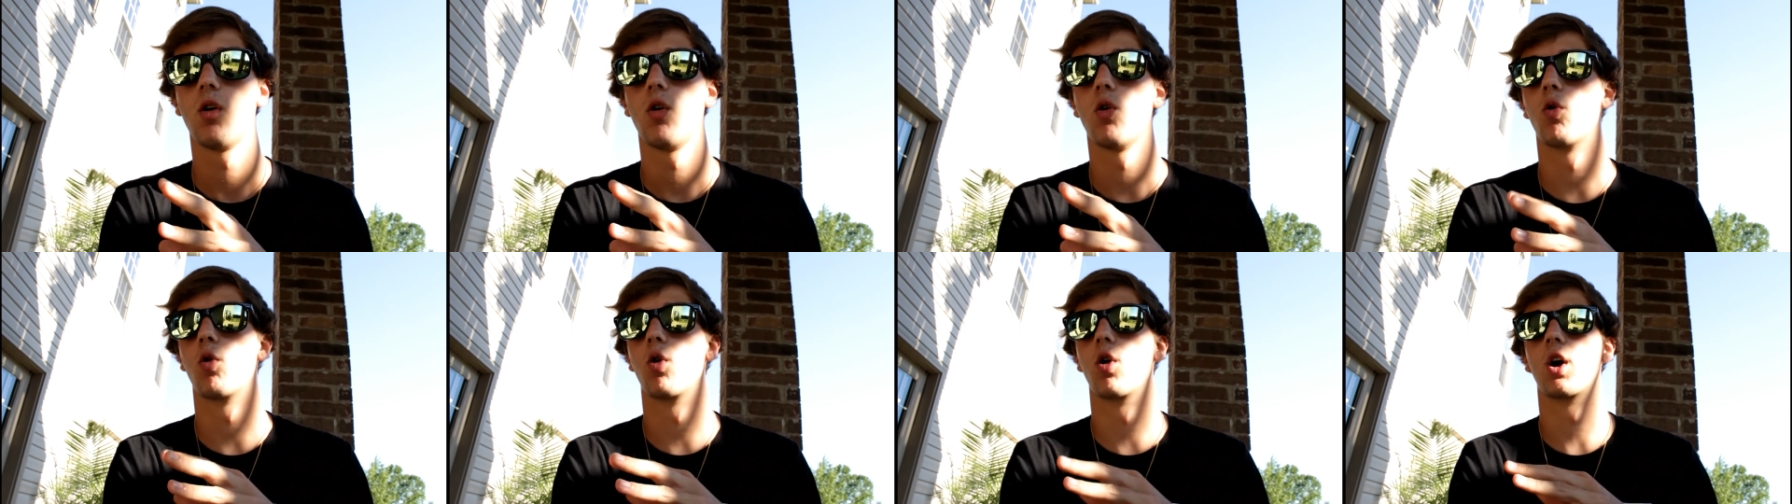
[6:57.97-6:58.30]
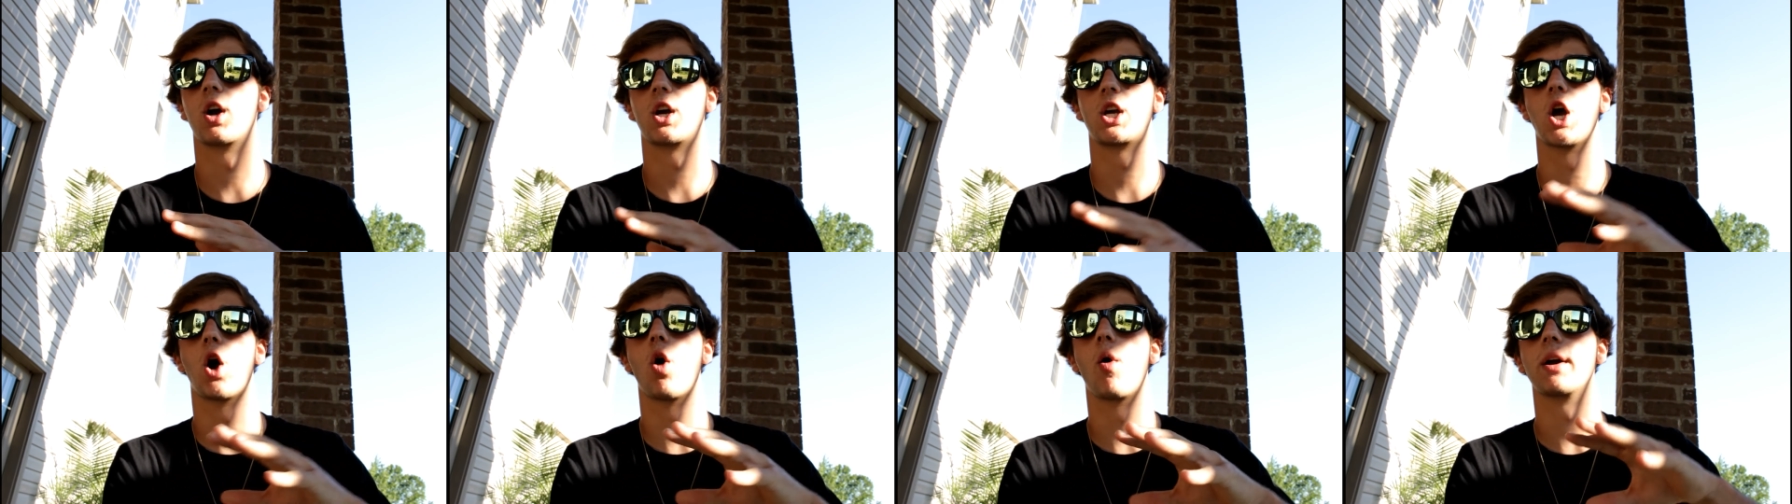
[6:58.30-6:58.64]
or
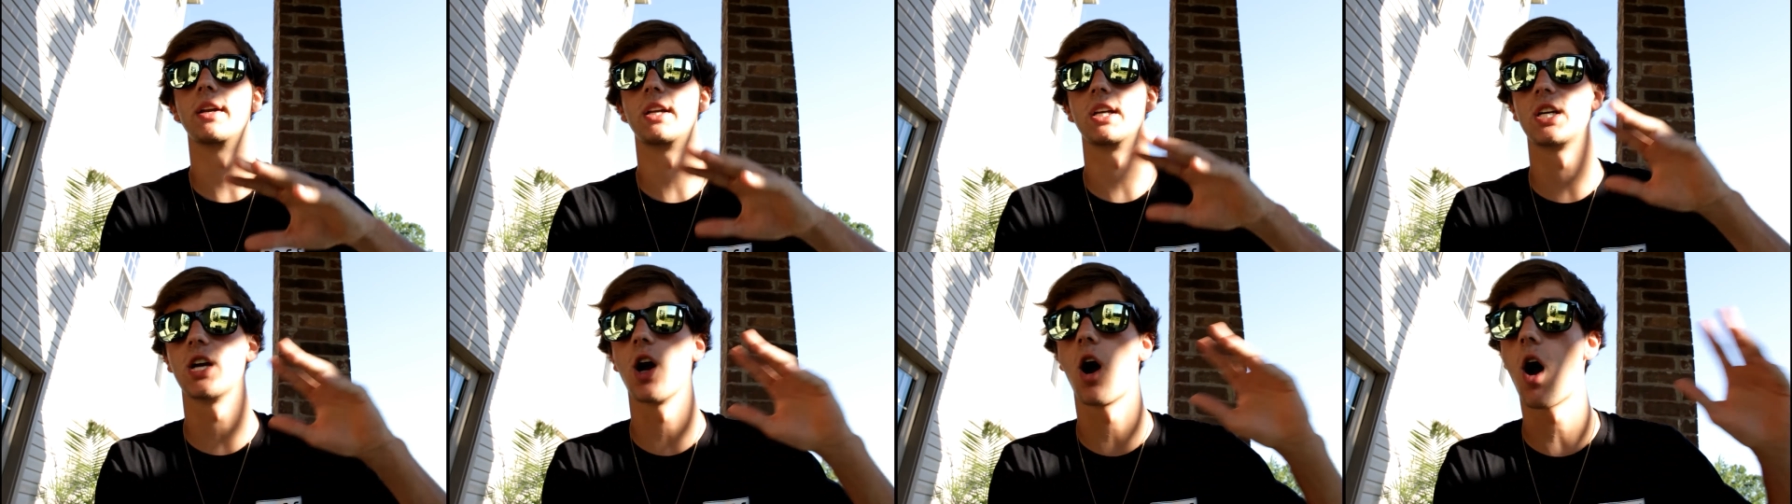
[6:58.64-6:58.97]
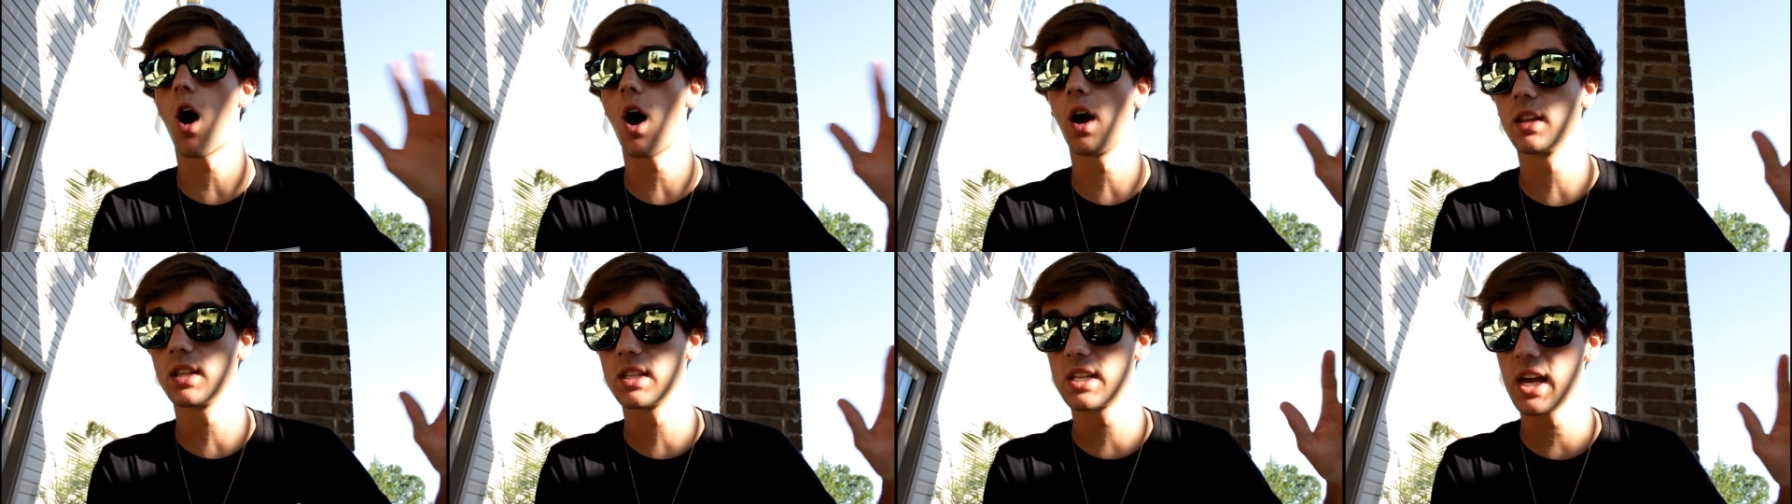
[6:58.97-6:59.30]
going to
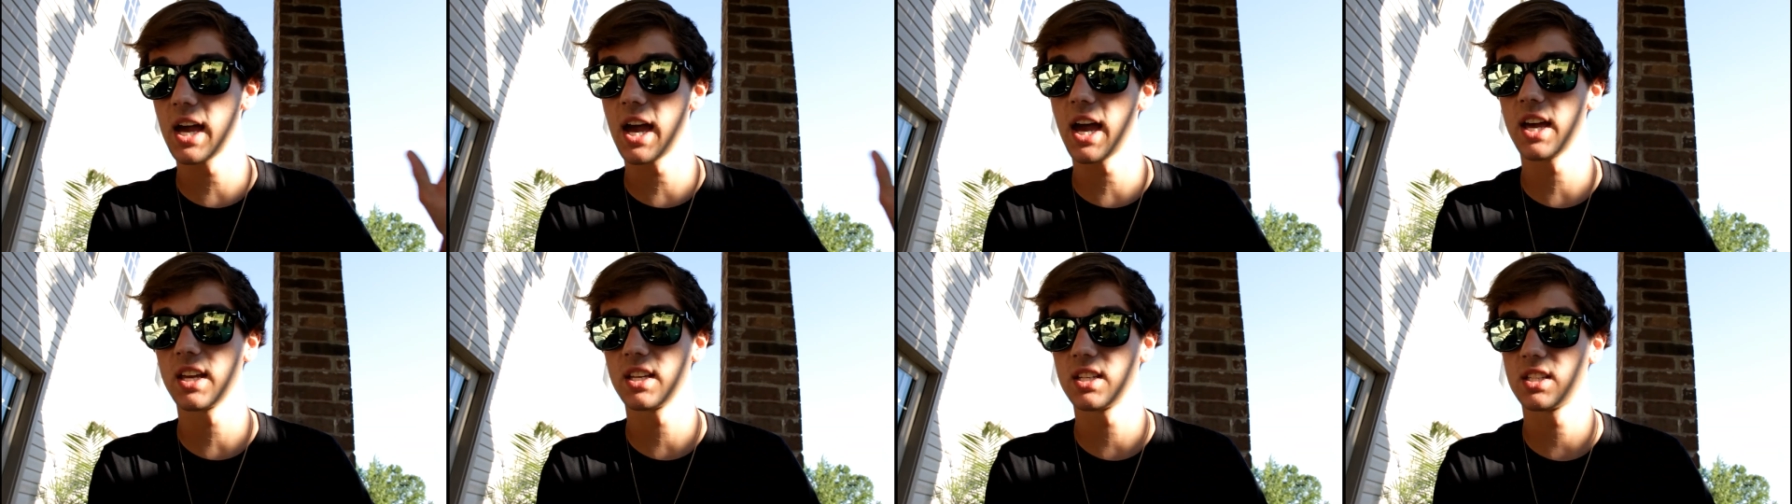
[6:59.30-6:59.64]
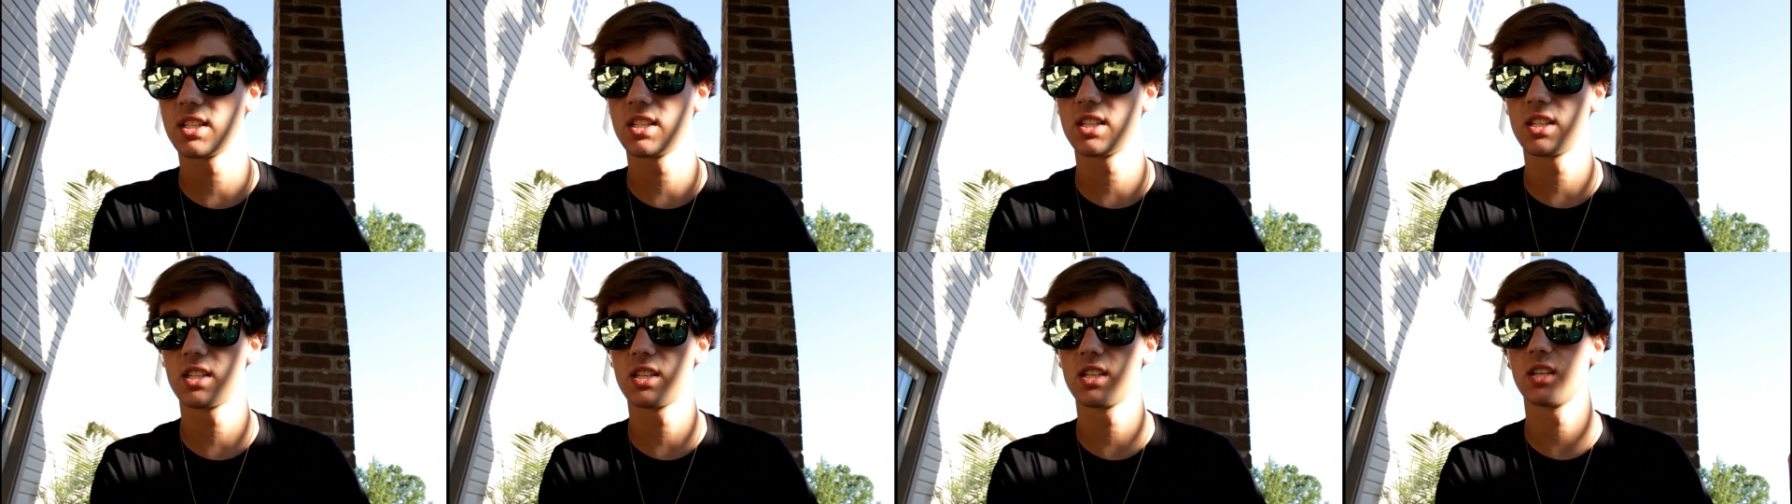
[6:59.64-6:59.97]

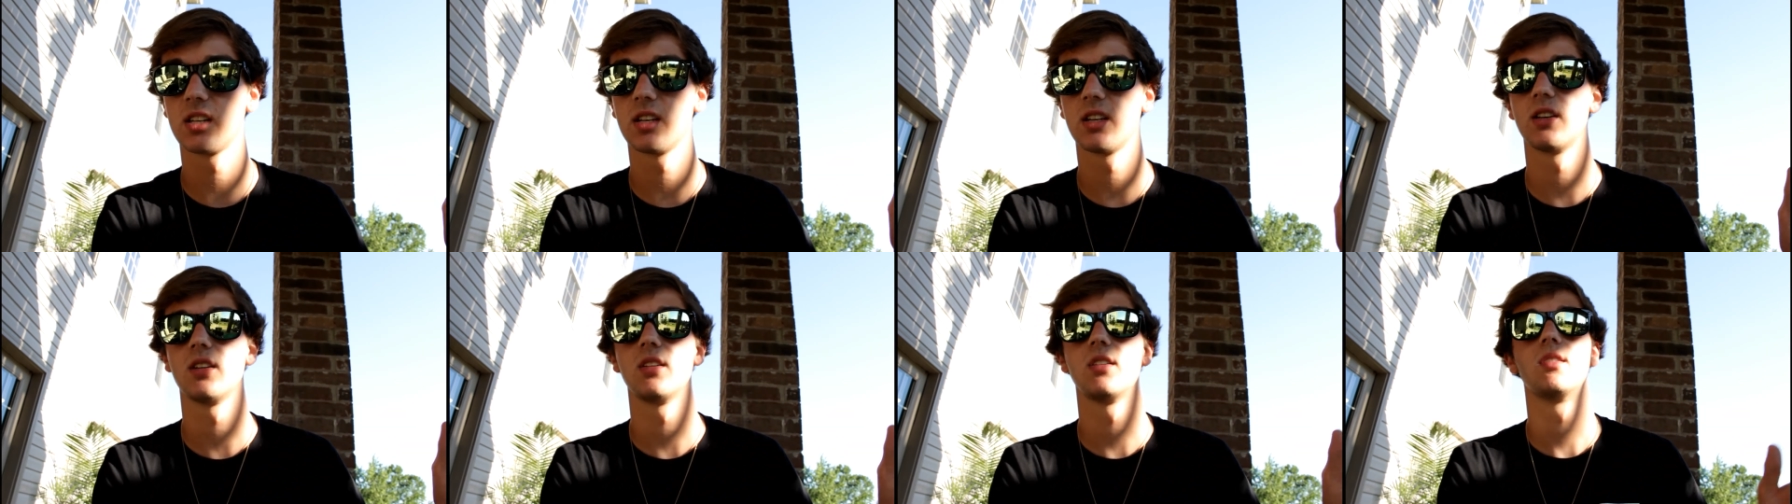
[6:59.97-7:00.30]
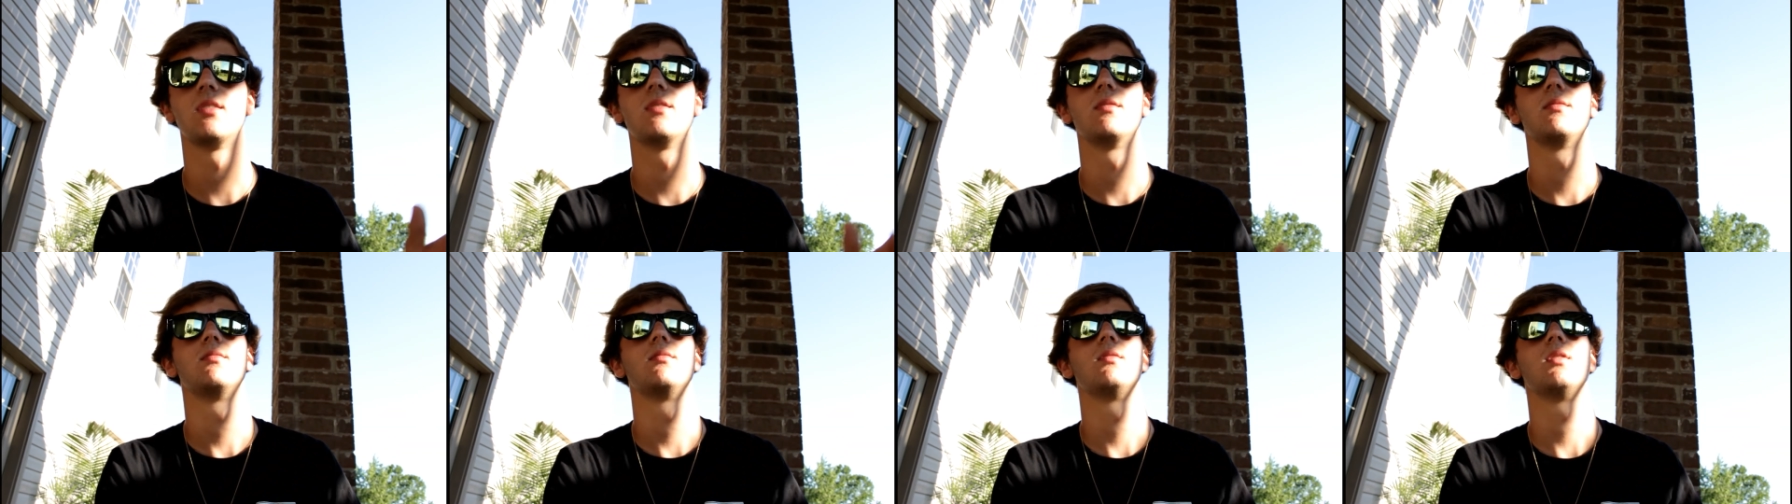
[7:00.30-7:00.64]
contests.
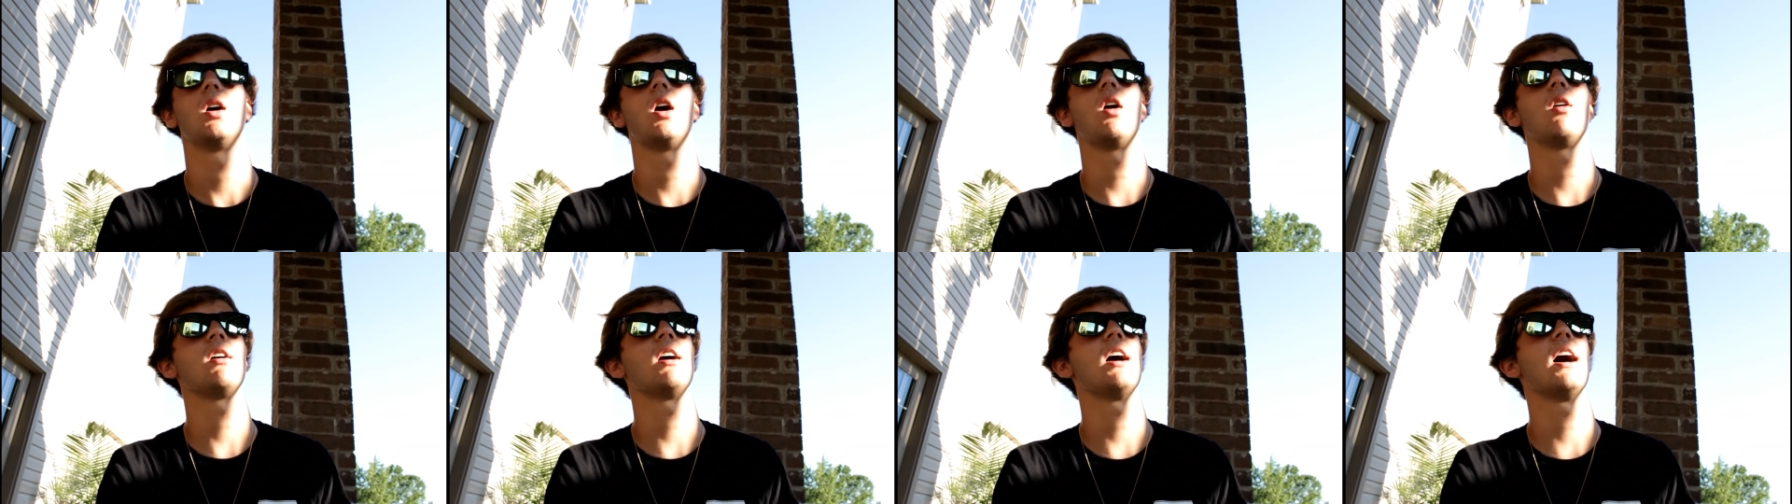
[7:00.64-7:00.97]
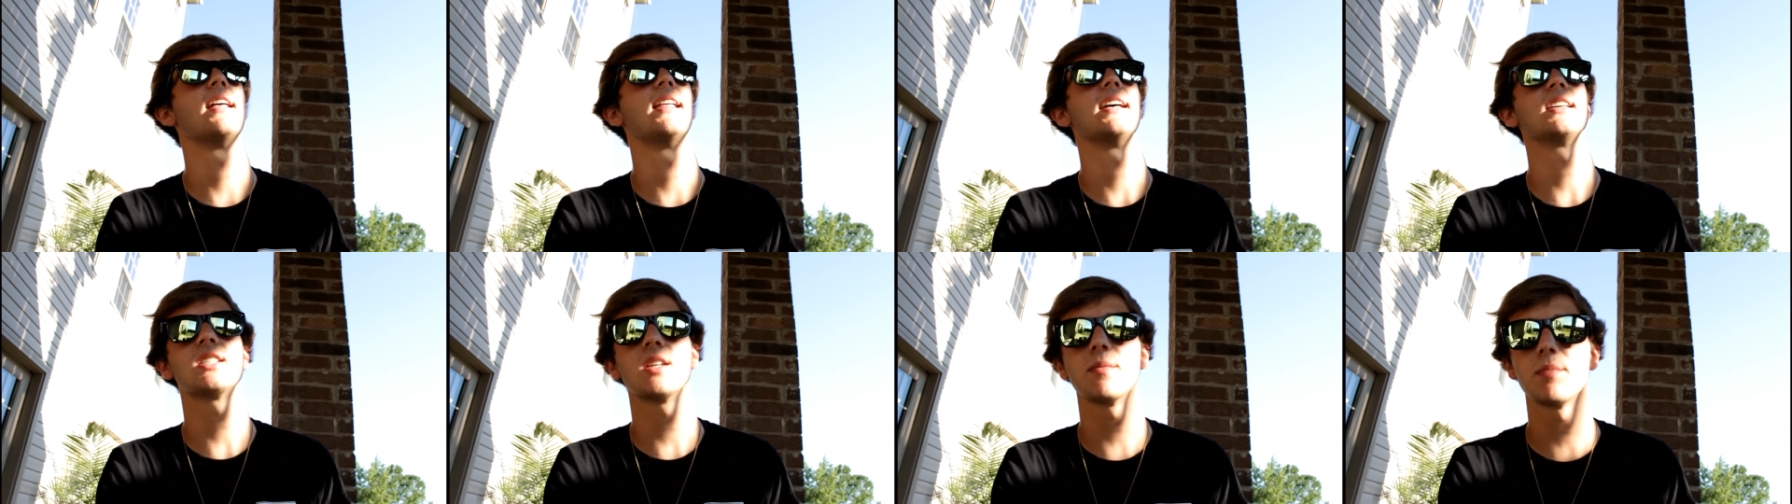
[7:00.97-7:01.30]
Oh
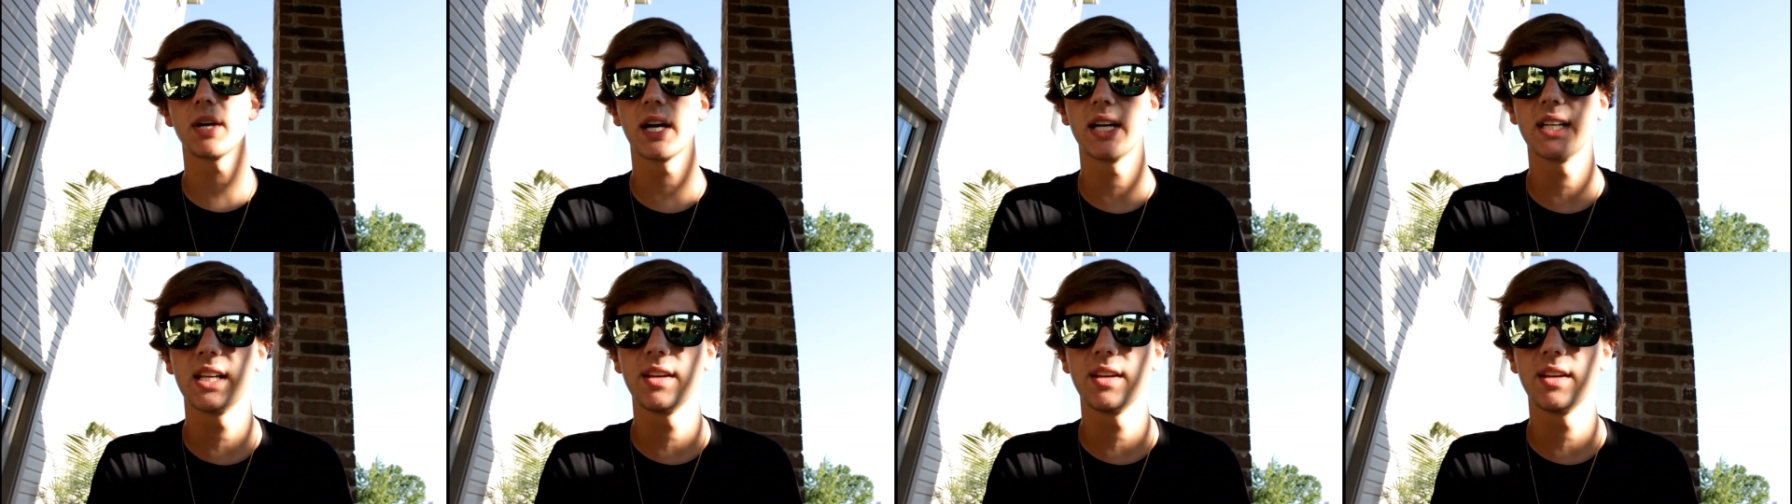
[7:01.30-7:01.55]
yeah, that's something I